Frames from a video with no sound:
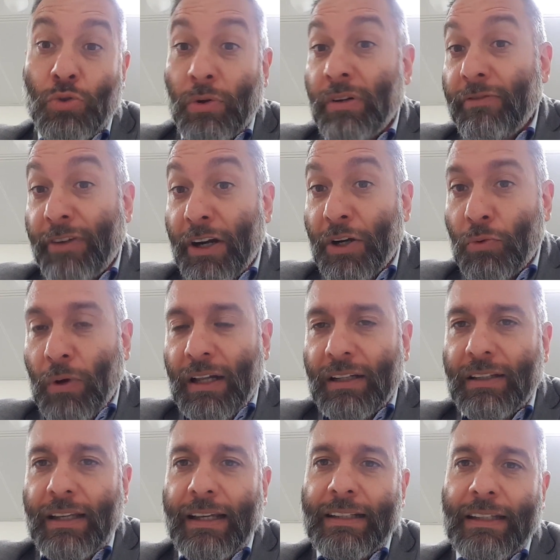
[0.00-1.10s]
doing very
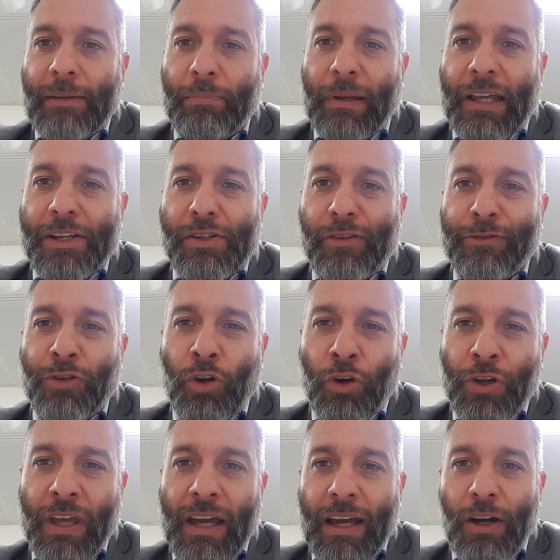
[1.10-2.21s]
well in the place of
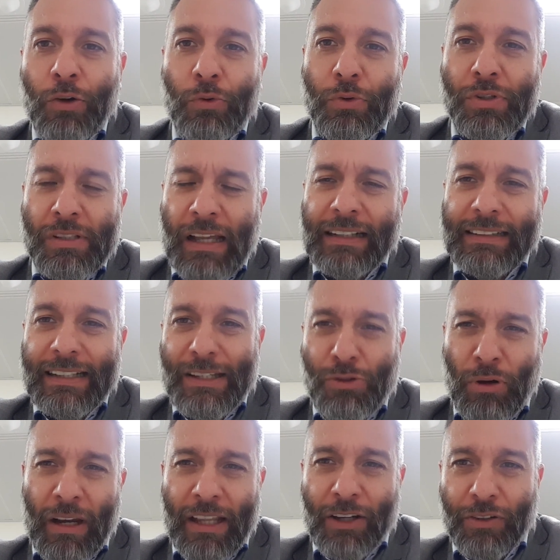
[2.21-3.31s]
Neuer, who started
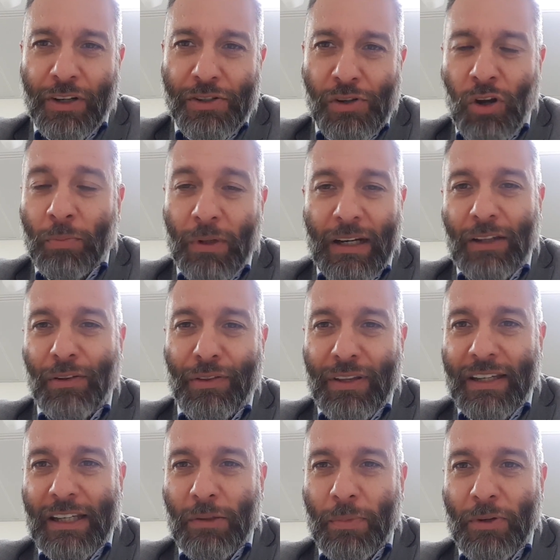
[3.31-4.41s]
training on his own, but I
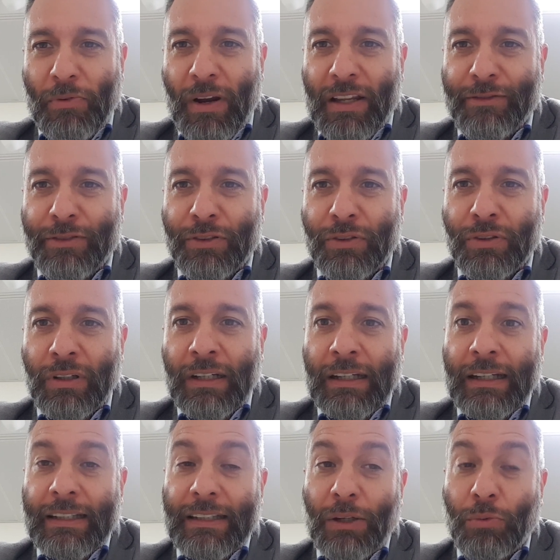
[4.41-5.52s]
don't think he'll be ready for
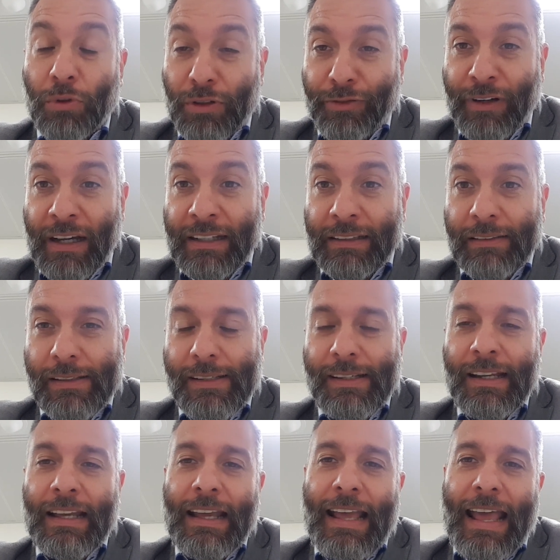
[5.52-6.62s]
the
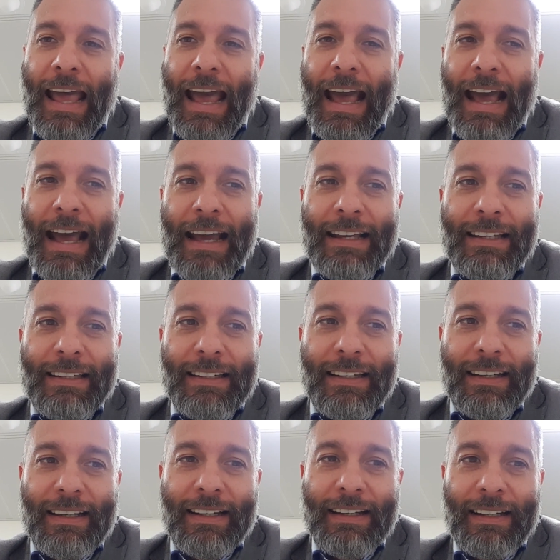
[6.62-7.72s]
quarterfinals. And
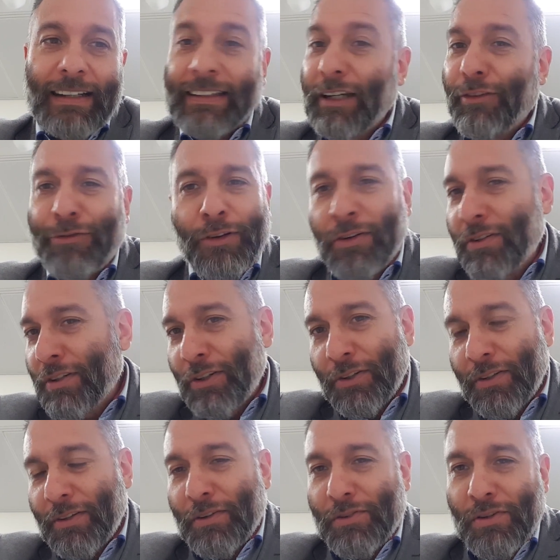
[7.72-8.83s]
then up front, you
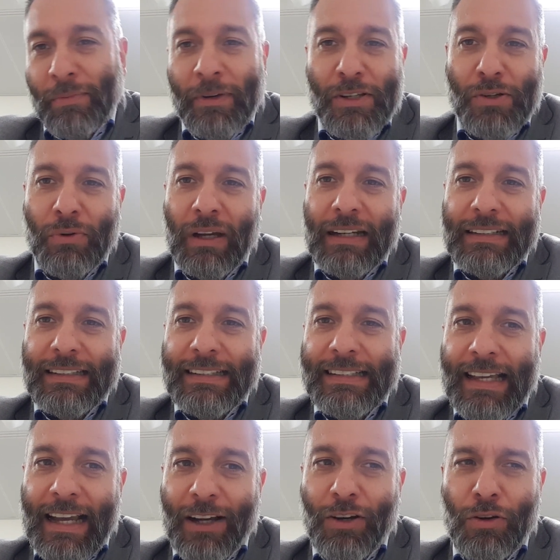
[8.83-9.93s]
know, they've got so much quality.
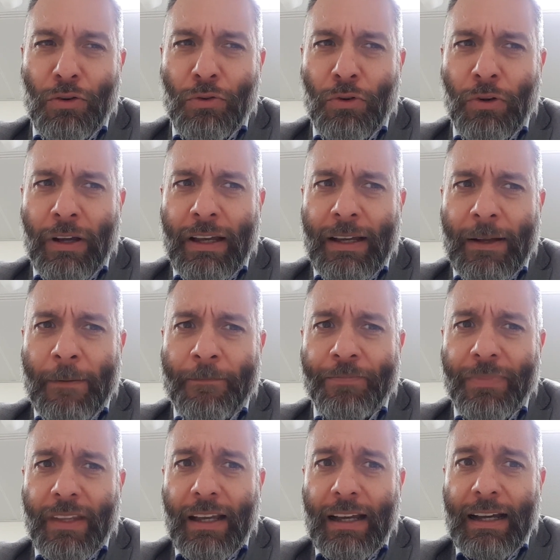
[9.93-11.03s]
Thiago, who
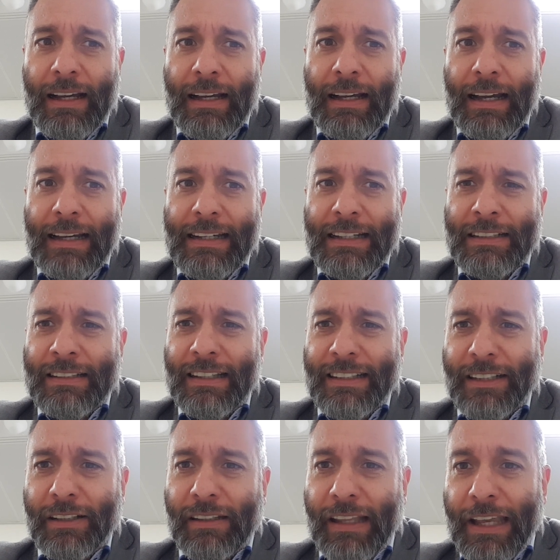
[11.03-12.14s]
had a
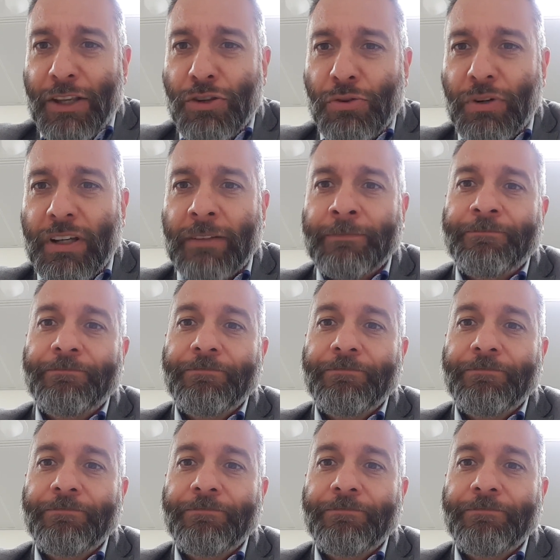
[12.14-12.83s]
little injury